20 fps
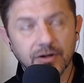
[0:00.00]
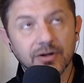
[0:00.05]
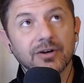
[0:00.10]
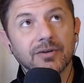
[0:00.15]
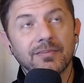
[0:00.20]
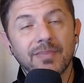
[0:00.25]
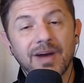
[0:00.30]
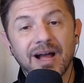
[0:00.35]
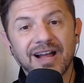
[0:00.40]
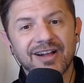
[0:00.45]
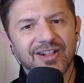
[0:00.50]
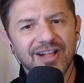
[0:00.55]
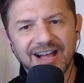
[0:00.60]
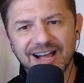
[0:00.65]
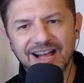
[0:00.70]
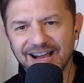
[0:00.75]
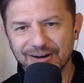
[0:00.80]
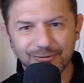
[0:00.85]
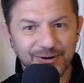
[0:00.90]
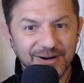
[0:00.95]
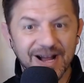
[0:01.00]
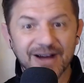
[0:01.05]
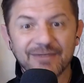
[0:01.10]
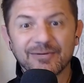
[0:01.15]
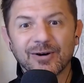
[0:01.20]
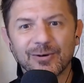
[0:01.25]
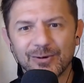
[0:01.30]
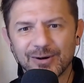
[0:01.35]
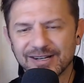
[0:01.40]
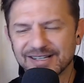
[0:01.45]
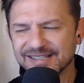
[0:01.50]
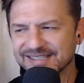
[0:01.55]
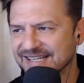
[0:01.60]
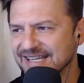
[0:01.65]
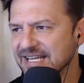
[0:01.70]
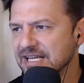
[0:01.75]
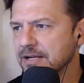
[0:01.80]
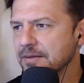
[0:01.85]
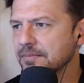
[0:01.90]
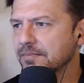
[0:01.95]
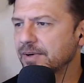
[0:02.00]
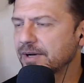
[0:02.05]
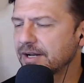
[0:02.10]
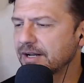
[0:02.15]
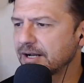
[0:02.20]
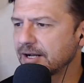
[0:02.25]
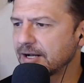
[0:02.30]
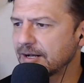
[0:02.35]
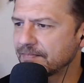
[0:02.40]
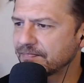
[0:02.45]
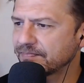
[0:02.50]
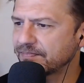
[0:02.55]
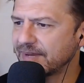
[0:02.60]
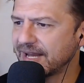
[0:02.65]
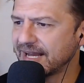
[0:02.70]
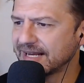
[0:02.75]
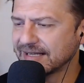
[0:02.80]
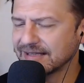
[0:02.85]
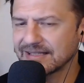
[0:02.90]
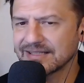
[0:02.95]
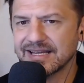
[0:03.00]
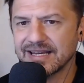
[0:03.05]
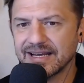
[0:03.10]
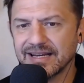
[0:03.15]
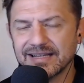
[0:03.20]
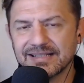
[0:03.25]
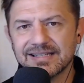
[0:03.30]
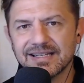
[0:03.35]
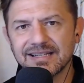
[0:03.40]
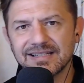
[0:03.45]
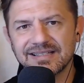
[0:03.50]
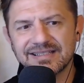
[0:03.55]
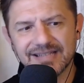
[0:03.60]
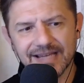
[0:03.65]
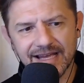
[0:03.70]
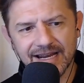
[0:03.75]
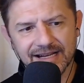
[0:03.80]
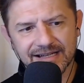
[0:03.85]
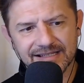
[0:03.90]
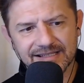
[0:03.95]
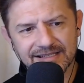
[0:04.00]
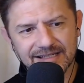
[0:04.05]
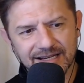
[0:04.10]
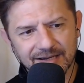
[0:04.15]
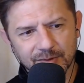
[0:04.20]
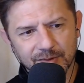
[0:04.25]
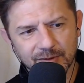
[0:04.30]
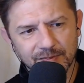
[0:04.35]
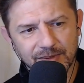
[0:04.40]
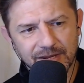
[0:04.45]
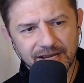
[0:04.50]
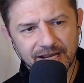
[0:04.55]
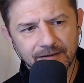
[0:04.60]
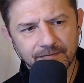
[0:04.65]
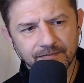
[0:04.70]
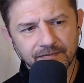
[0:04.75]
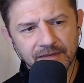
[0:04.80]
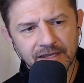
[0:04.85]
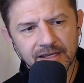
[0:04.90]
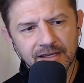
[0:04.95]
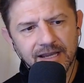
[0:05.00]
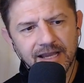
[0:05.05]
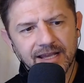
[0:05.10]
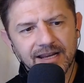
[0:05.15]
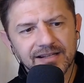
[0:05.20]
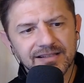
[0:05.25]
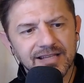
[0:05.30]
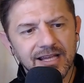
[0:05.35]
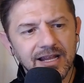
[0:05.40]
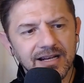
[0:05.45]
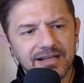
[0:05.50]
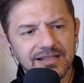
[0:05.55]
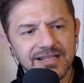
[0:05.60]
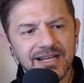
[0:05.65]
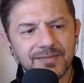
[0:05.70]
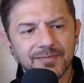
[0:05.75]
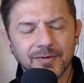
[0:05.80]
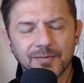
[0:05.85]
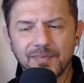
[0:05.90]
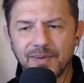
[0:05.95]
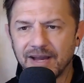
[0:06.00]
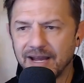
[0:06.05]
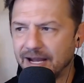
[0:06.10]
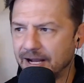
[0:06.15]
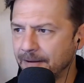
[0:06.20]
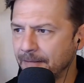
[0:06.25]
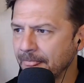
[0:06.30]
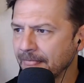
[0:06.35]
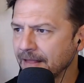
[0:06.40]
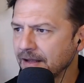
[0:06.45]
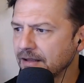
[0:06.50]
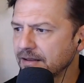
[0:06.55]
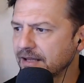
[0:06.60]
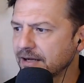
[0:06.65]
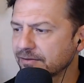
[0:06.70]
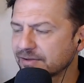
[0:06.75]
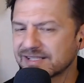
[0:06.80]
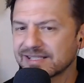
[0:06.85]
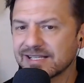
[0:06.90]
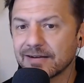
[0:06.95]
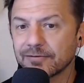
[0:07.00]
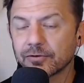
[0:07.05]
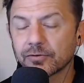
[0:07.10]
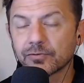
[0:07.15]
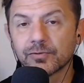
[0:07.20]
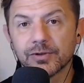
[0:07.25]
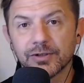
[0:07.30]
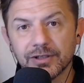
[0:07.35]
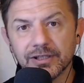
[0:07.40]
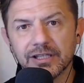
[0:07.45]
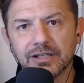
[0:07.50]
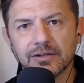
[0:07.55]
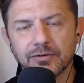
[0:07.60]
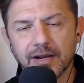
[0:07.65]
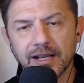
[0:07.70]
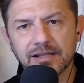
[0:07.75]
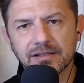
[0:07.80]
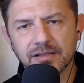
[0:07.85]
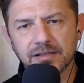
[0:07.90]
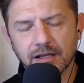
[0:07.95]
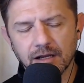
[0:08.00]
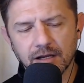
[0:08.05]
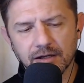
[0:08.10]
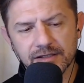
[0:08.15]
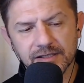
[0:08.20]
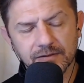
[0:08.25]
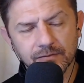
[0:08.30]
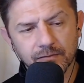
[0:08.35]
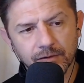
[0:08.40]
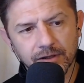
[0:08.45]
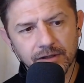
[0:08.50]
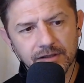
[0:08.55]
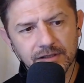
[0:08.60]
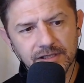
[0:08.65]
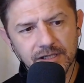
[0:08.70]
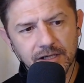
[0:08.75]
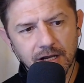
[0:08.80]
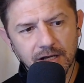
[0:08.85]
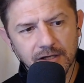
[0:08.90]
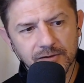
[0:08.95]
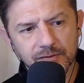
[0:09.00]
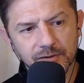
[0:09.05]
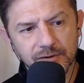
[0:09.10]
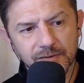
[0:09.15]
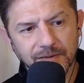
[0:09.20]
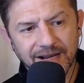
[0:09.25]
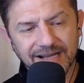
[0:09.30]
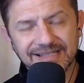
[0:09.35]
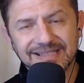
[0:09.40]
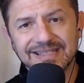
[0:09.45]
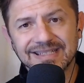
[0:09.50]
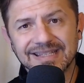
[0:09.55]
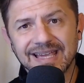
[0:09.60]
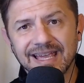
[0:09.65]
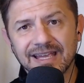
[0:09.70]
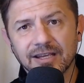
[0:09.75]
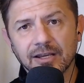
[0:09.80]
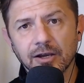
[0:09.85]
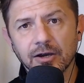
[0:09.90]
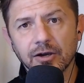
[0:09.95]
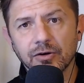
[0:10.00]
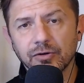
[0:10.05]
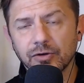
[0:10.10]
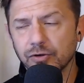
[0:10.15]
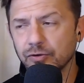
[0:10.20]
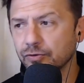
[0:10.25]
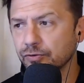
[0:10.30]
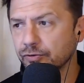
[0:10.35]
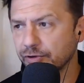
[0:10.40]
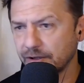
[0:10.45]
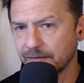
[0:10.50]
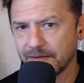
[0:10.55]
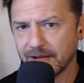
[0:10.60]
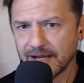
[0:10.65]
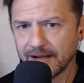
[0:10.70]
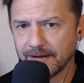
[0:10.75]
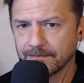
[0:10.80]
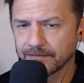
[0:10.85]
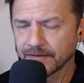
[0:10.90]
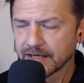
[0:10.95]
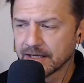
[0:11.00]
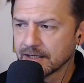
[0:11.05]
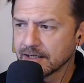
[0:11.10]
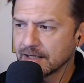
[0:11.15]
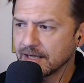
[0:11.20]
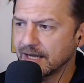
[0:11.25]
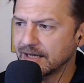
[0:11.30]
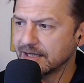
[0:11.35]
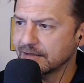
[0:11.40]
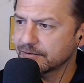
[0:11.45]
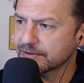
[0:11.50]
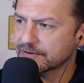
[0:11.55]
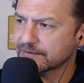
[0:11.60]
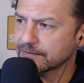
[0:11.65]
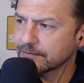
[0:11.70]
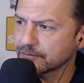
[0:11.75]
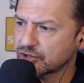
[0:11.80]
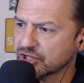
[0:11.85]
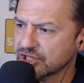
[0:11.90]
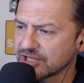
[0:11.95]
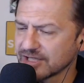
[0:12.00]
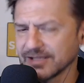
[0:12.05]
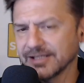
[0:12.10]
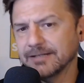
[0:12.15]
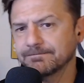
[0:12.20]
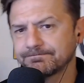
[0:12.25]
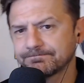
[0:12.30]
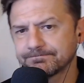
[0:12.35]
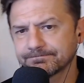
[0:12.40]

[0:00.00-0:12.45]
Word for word: or Mile High, whatever it was. But um, back in the day, I attended TEDx Tampa Bay, and at TEDx Tampa Bay, there were several really great talks, and one of the talks was by Diego Uribe, and he was from Chile.